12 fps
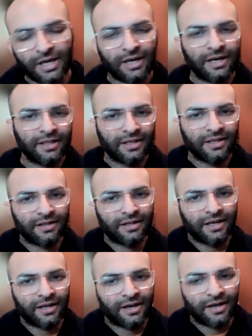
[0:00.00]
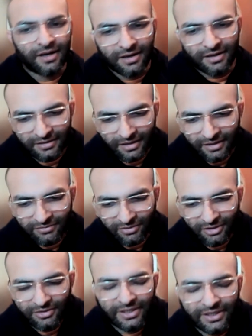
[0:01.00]
I think like I
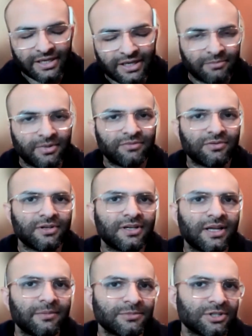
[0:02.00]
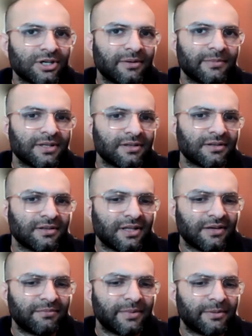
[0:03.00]
follow India in my full-time job, and
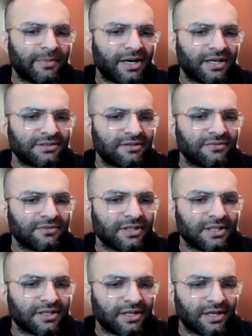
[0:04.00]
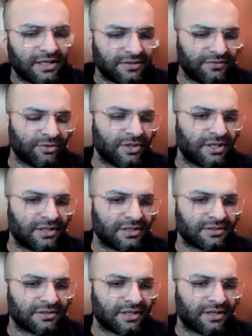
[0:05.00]
they've been masterful in the last few
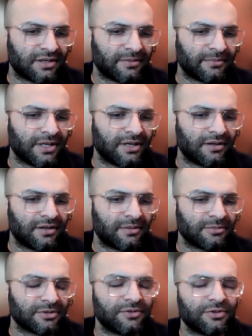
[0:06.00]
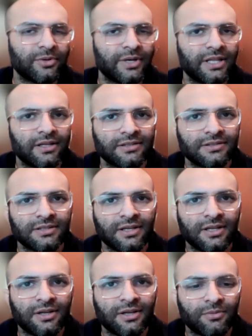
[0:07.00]
years in terms of doing this.
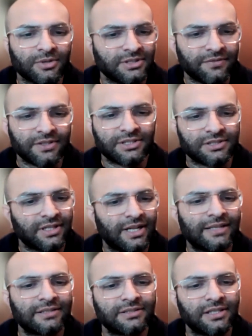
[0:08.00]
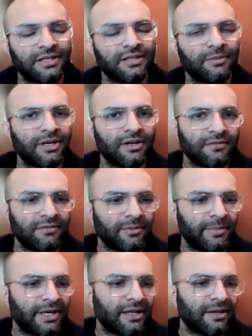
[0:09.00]
Was even just last year in the middle of a
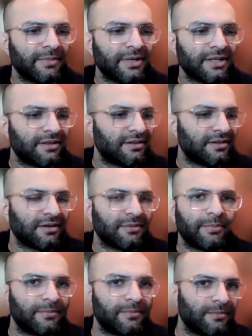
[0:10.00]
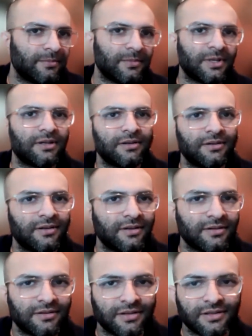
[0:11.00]
pandemic,
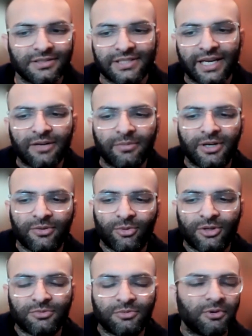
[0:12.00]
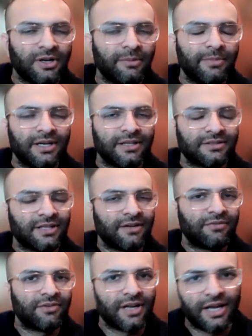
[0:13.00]
the statement was we want to build a
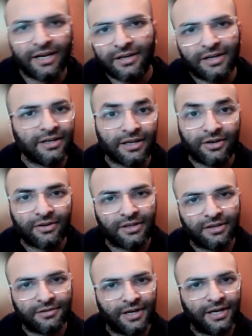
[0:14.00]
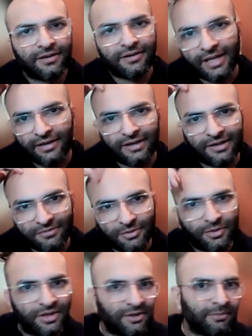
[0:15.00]
self-reliant India. Okay, great narrative. We
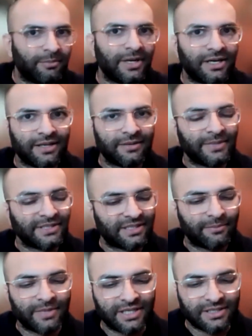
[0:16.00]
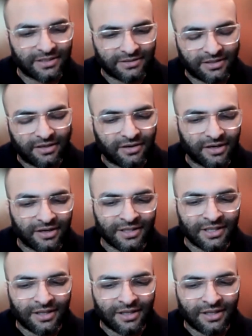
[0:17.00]
want to build MSMEs, etc.